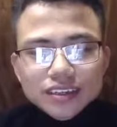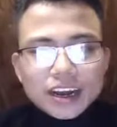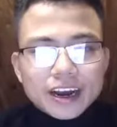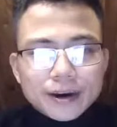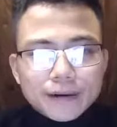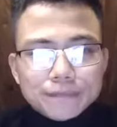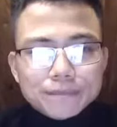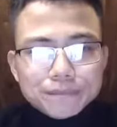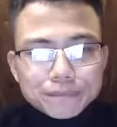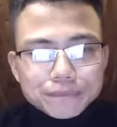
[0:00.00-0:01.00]

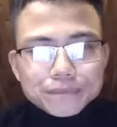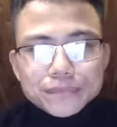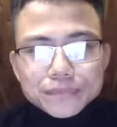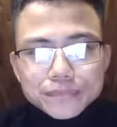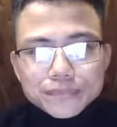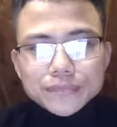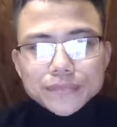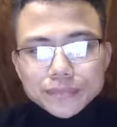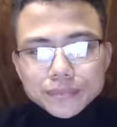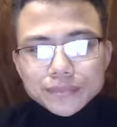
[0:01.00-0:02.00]
Um,
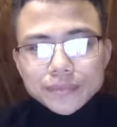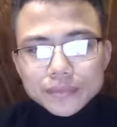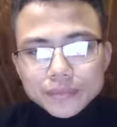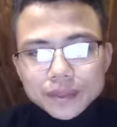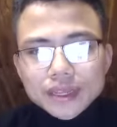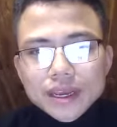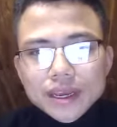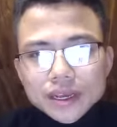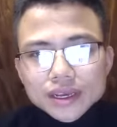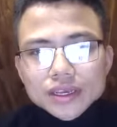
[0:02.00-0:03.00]

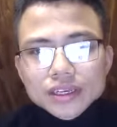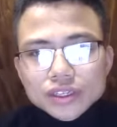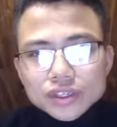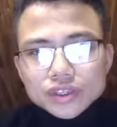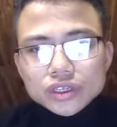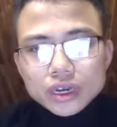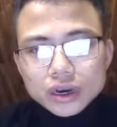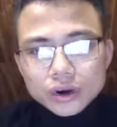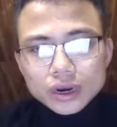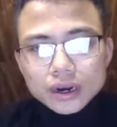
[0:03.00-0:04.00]
mm-hmm.
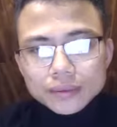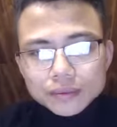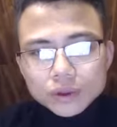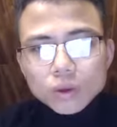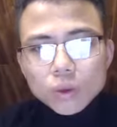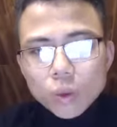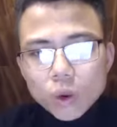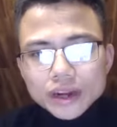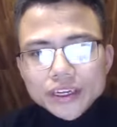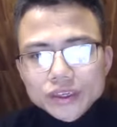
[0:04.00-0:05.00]
So uh,
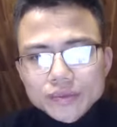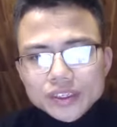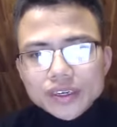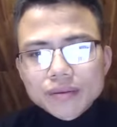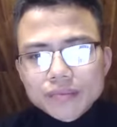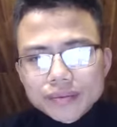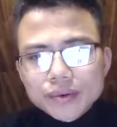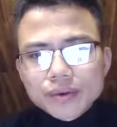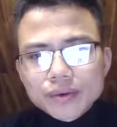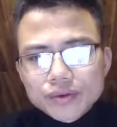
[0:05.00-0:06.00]
why do some
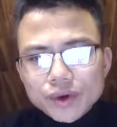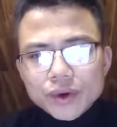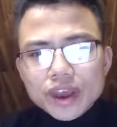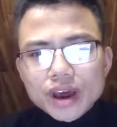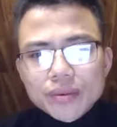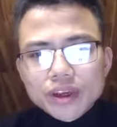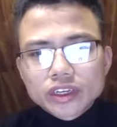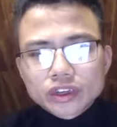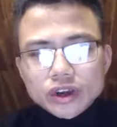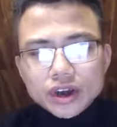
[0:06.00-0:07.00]
people throw
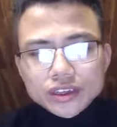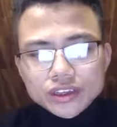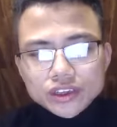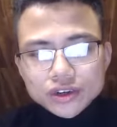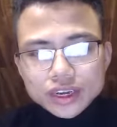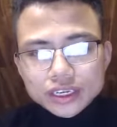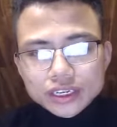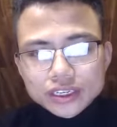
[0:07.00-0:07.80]
garbage on the street?